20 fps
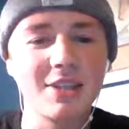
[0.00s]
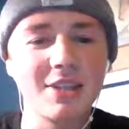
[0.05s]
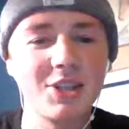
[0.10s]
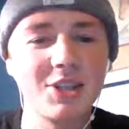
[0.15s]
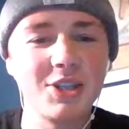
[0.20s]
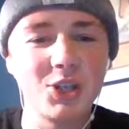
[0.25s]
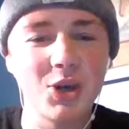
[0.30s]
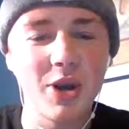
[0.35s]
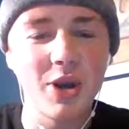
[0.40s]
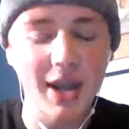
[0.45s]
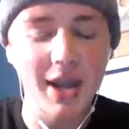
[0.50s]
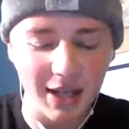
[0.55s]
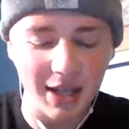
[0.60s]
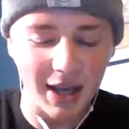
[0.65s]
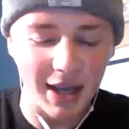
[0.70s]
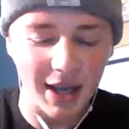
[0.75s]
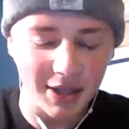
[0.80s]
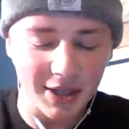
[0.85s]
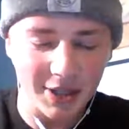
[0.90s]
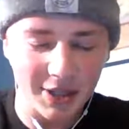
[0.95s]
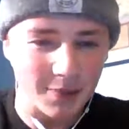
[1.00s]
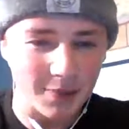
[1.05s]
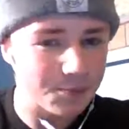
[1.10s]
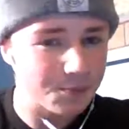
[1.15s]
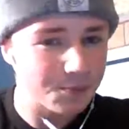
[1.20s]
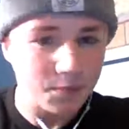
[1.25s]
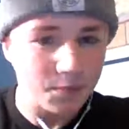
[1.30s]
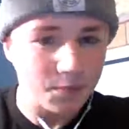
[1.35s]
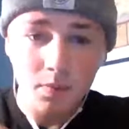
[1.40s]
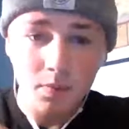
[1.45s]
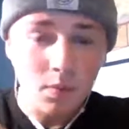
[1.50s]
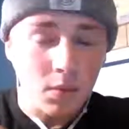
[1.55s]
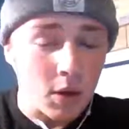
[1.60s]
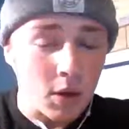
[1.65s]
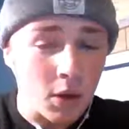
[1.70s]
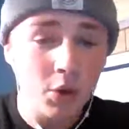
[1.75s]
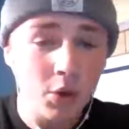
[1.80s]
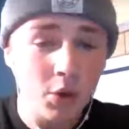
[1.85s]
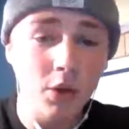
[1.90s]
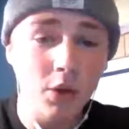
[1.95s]
of the StrandCast.
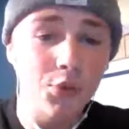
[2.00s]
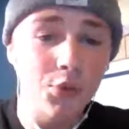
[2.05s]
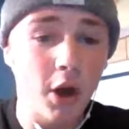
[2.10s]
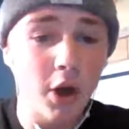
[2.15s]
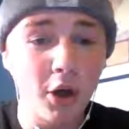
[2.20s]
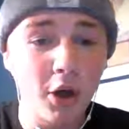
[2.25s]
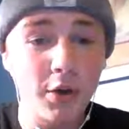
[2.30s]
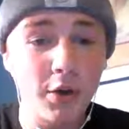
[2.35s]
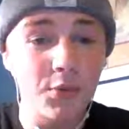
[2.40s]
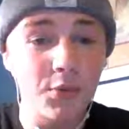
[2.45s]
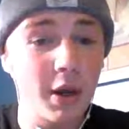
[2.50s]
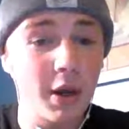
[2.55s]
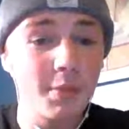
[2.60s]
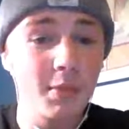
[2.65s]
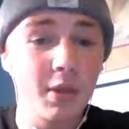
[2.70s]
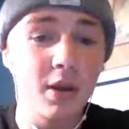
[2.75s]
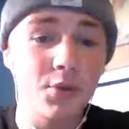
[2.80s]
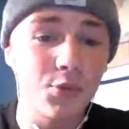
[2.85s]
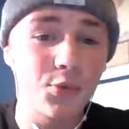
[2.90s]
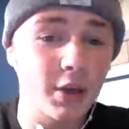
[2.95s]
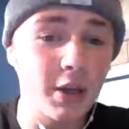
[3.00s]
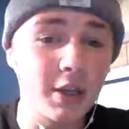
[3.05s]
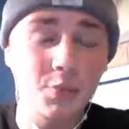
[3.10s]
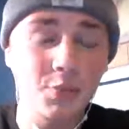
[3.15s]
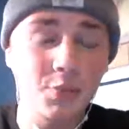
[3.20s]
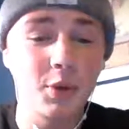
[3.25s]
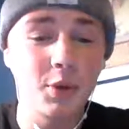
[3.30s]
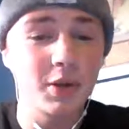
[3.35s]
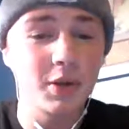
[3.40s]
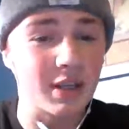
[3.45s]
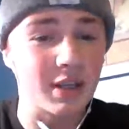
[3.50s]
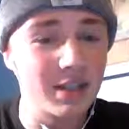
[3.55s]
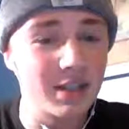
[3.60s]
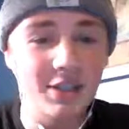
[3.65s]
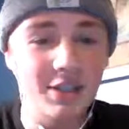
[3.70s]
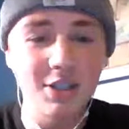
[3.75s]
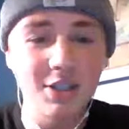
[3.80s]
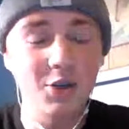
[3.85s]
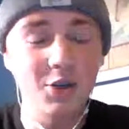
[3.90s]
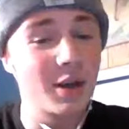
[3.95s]
You can find me on Facebook,
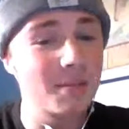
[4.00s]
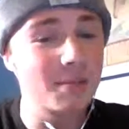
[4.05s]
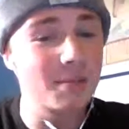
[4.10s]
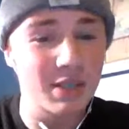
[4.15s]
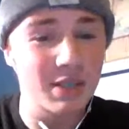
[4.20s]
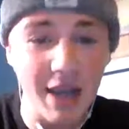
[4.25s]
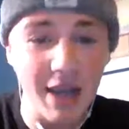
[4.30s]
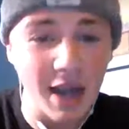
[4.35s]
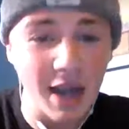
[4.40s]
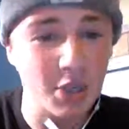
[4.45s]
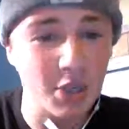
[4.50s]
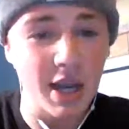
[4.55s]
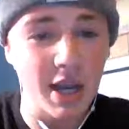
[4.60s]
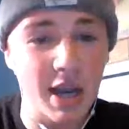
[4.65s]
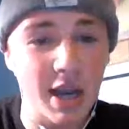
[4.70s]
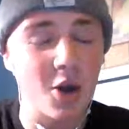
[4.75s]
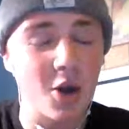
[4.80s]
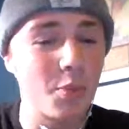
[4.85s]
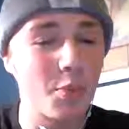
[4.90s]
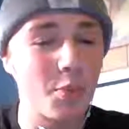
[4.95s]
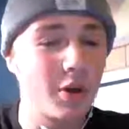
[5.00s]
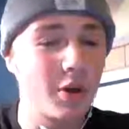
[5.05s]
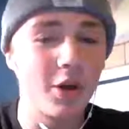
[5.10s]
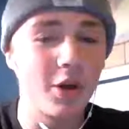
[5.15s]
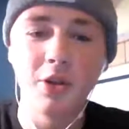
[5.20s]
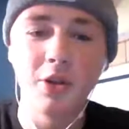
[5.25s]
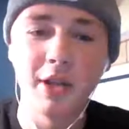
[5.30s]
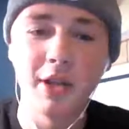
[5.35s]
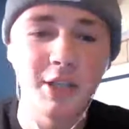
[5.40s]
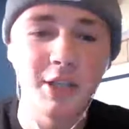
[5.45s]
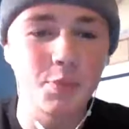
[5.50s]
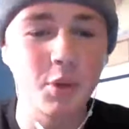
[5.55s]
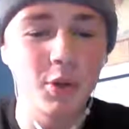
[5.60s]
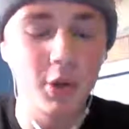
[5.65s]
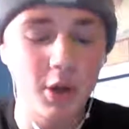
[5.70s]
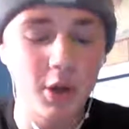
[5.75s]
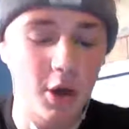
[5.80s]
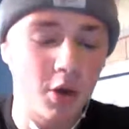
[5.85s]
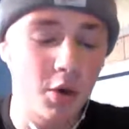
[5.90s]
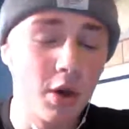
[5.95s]
Instagram, Snapchat. I'll put all the links
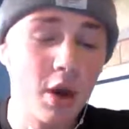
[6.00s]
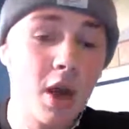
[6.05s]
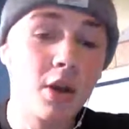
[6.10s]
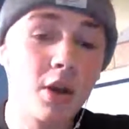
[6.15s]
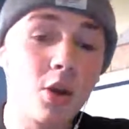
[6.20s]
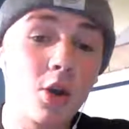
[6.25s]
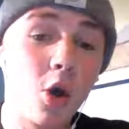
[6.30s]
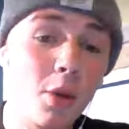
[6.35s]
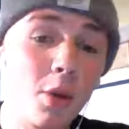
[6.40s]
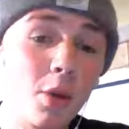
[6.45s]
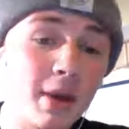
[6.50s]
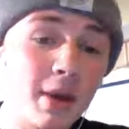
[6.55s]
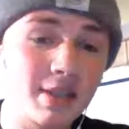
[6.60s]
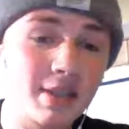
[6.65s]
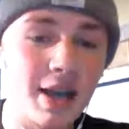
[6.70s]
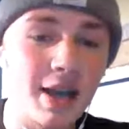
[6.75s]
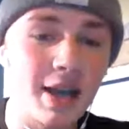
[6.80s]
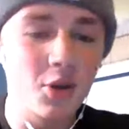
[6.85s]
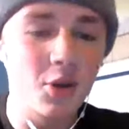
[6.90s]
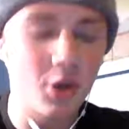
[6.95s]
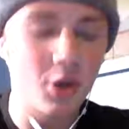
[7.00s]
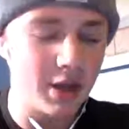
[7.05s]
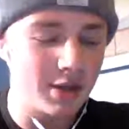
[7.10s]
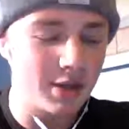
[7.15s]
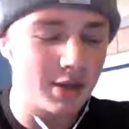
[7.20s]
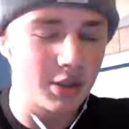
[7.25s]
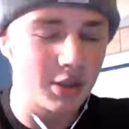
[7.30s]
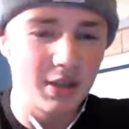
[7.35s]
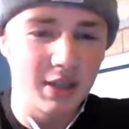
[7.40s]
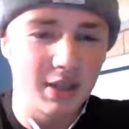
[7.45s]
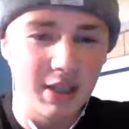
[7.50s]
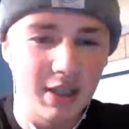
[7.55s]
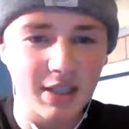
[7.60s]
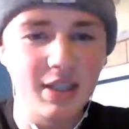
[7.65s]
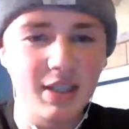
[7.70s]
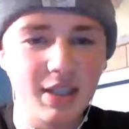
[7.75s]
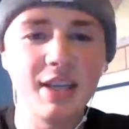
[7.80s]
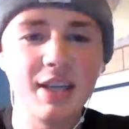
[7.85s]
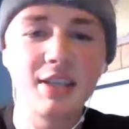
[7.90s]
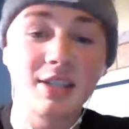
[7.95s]
below. Go on my SoundCloud to listen to
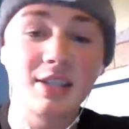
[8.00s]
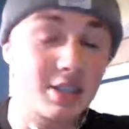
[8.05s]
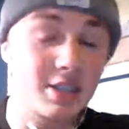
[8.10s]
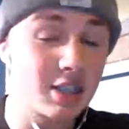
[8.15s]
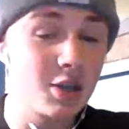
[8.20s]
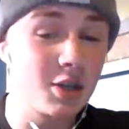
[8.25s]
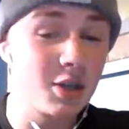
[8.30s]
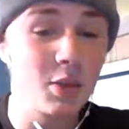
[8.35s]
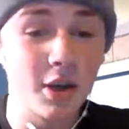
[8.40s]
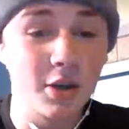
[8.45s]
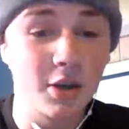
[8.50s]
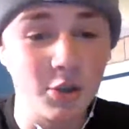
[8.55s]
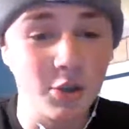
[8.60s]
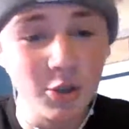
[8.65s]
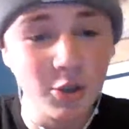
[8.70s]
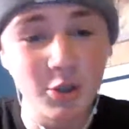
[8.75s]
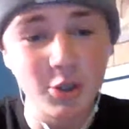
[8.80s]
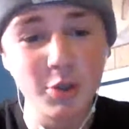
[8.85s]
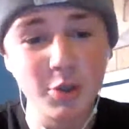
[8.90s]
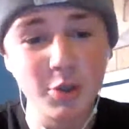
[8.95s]
this. This is gonna be on YouTube